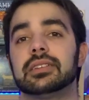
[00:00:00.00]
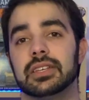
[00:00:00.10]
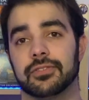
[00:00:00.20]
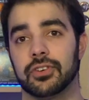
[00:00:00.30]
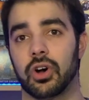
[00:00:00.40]

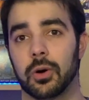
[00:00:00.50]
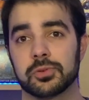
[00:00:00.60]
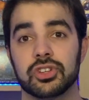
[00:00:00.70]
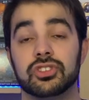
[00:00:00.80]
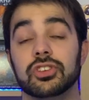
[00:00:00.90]
different
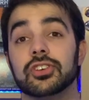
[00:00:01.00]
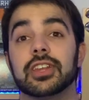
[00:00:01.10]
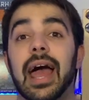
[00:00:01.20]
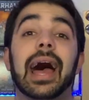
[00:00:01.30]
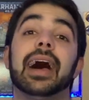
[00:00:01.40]
options that you
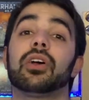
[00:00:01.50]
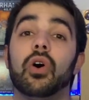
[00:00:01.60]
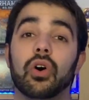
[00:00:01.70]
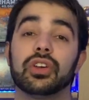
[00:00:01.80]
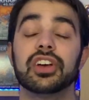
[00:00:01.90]
can add
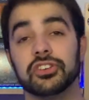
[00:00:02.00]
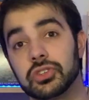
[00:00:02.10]
on